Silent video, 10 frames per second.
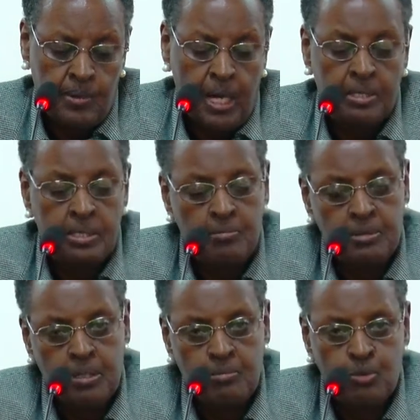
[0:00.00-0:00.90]
And
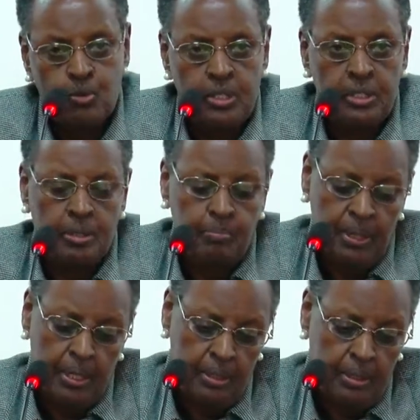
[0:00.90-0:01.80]
sometimes when they
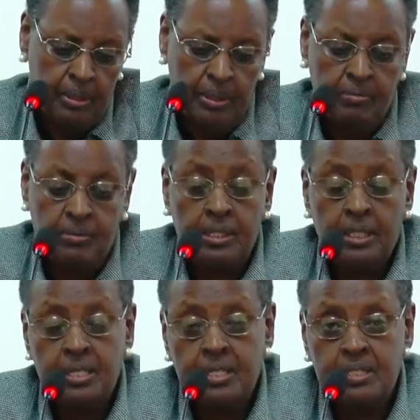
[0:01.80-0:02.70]
pay, even the
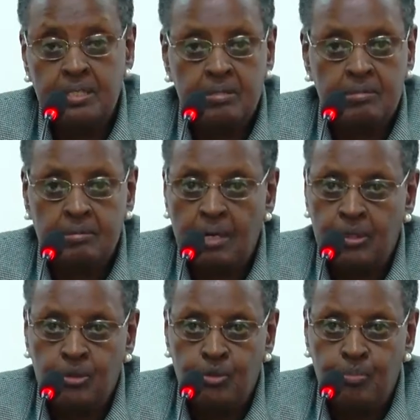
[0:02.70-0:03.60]
debts are
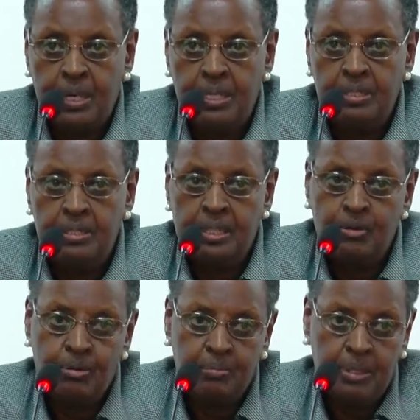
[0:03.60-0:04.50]
not paid,
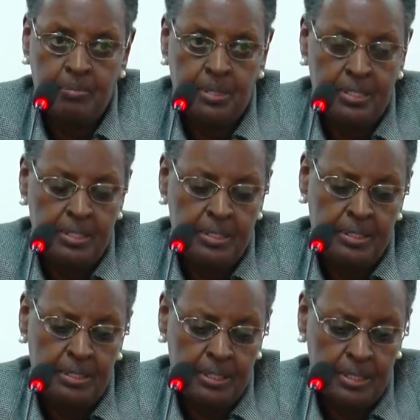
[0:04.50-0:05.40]

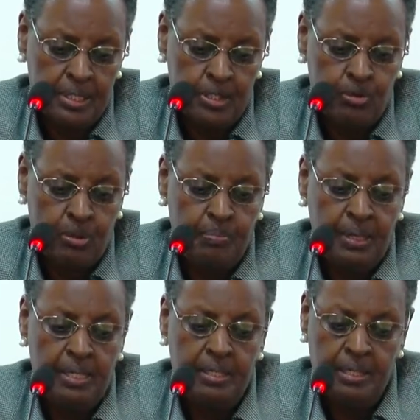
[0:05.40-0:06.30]
the debts
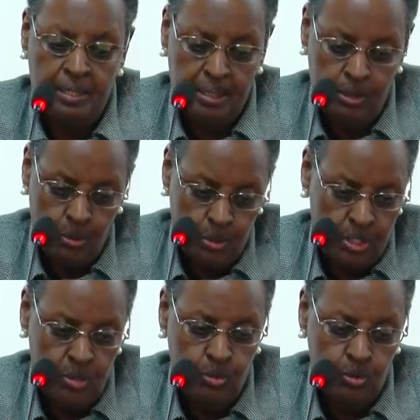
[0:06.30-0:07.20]
remain, then they
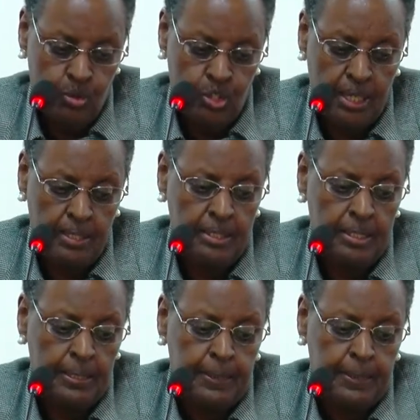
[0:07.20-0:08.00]
continue to charge.